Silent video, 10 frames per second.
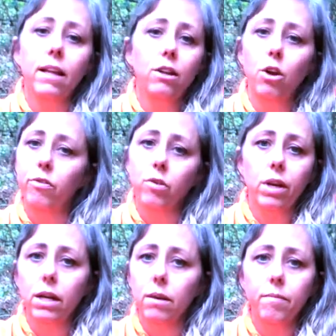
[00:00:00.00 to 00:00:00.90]
No
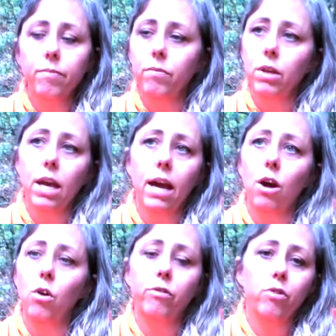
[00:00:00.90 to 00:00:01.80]
freedom. You can't
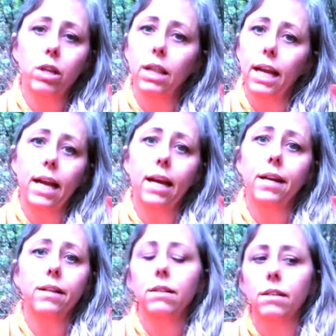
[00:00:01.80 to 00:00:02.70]
own free
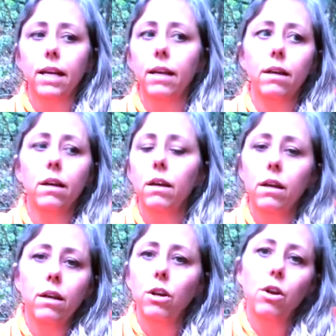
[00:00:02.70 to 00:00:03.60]
land. Like,
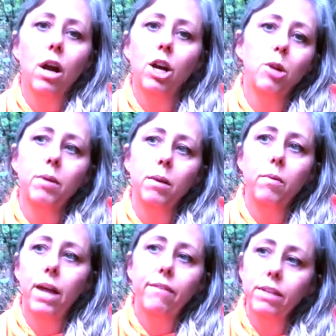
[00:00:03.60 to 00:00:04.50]
you're not going to be
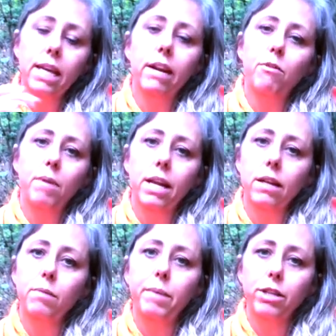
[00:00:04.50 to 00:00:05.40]
able, they have to get everybody
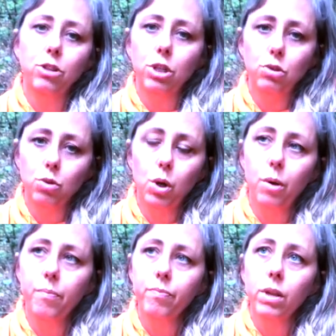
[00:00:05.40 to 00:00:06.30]
in major
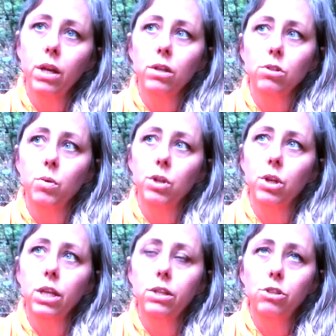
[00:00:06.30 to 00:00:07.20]
control. So what
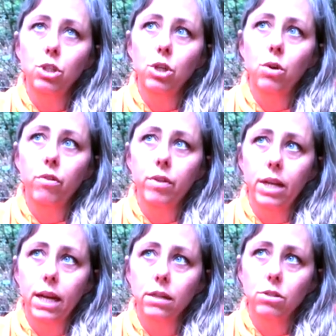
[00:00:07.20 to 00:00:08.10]
they're going to do over the
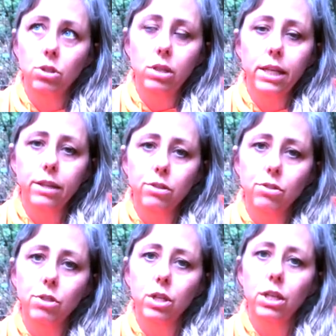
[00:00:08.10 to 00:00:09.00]
next 30 years
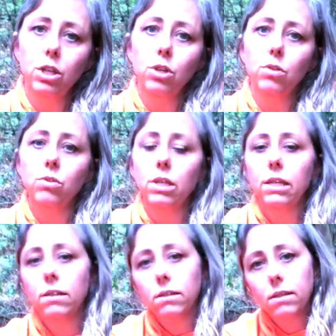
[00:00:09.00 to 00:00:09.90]
is they're going to use
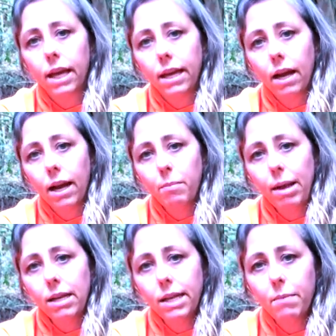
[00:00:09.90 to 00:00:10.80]
these like kind of
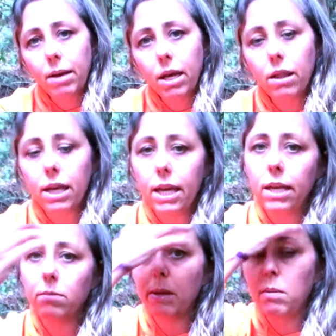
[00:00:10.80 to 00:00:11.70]
pandemic
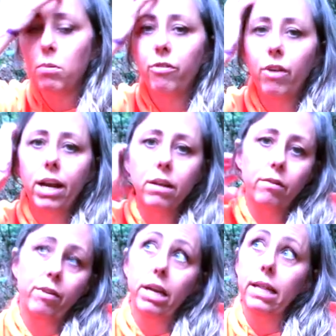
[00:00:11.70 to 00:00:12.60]
things, make people afraid
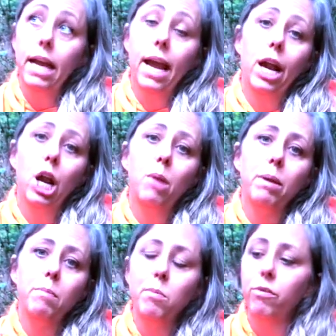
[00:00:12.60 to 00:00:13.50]
of the air,
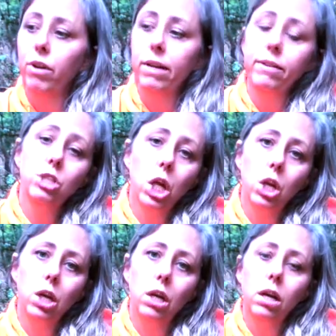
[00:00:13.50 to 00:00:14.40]
make people afraid of each
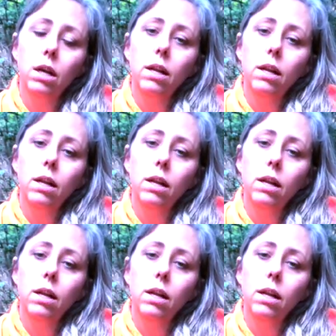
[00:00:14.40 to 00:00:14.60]
other.